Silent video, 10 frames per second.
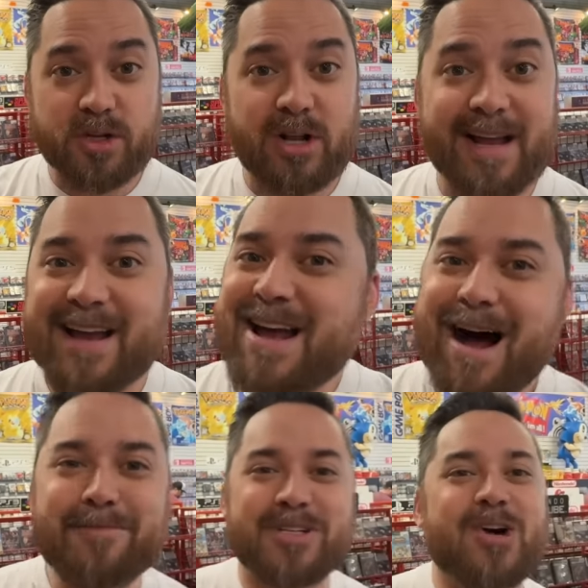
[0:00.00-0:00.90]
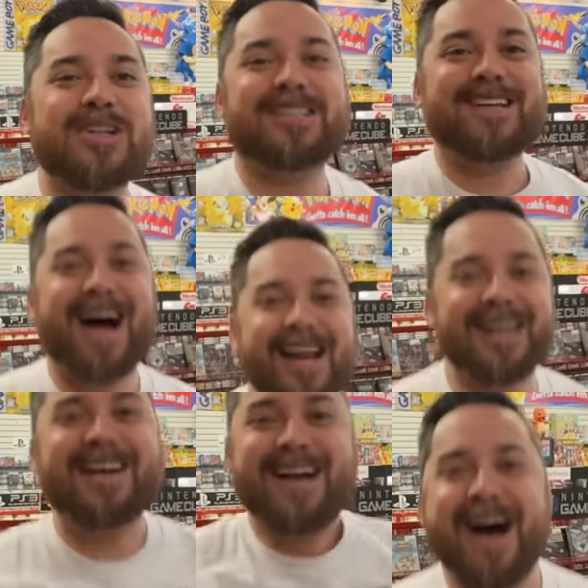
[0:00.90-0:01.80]
They're like, I'm so
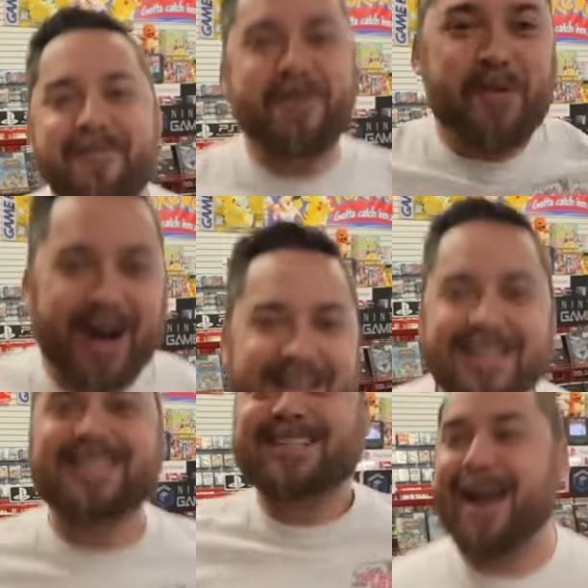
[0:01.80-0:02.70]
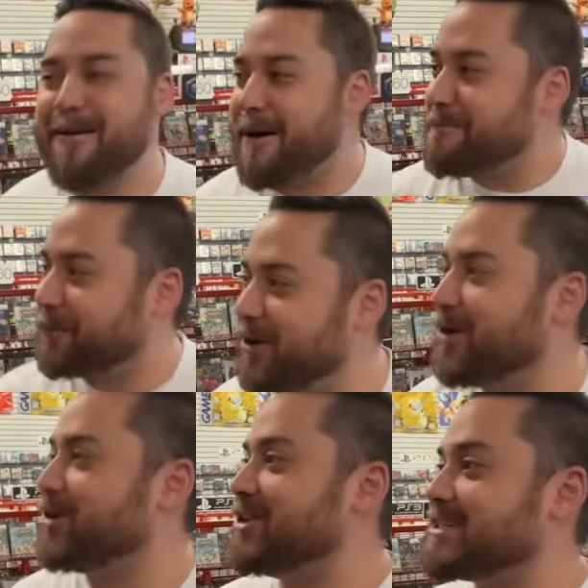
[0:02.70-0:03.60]
excited. I've been wanting this game. I pre
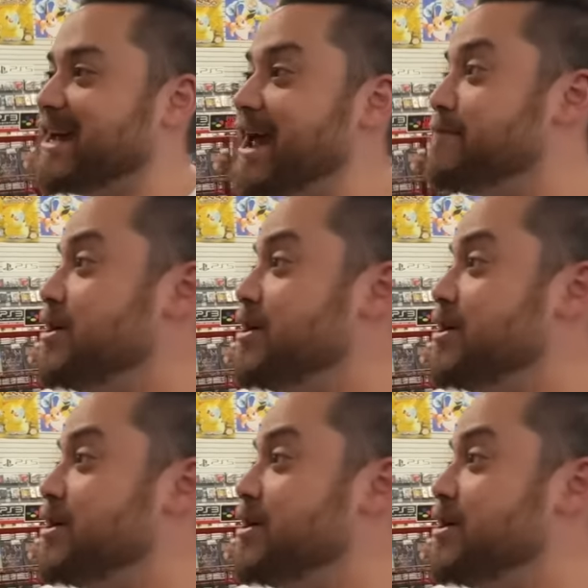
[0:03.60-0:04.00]
ordered this game.